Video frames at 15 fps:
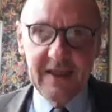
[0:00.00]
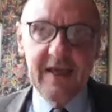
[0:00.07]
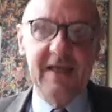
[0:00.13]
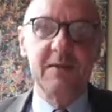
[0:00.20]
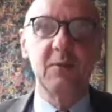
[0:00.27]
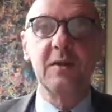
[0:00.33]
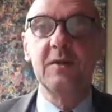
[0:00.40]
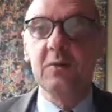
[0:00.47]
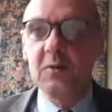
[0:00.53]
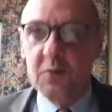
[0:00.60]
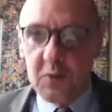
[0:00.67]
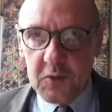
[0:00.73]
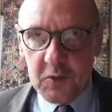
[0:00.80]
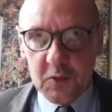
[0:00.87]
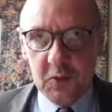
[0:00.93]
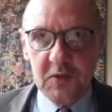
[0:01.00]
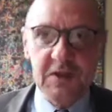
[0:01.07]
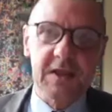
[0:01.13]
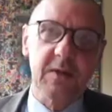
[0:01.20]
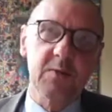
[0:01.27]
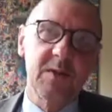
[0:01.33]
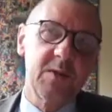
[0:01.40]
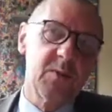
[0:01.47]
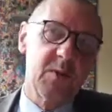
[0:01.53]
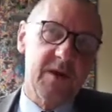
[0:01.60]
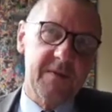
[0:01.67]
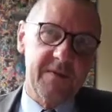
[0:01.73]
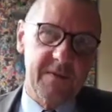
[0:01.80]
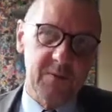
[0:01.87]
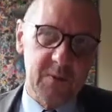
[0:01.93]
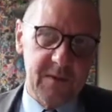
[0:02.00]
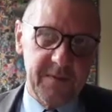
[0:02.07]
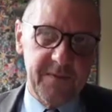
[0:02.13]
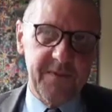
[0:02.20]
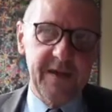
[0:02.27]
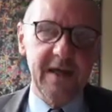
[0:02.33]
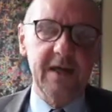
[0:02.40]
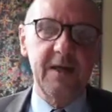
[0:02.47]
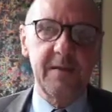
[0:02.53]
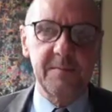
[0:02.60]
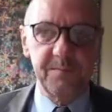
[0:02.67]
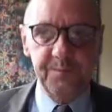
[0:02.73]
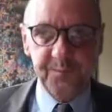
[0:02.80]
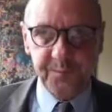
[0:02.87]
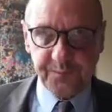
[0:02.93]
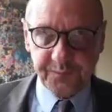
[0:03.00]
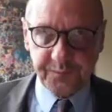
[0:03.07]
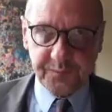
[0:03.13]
and when the, those two children will will feel um,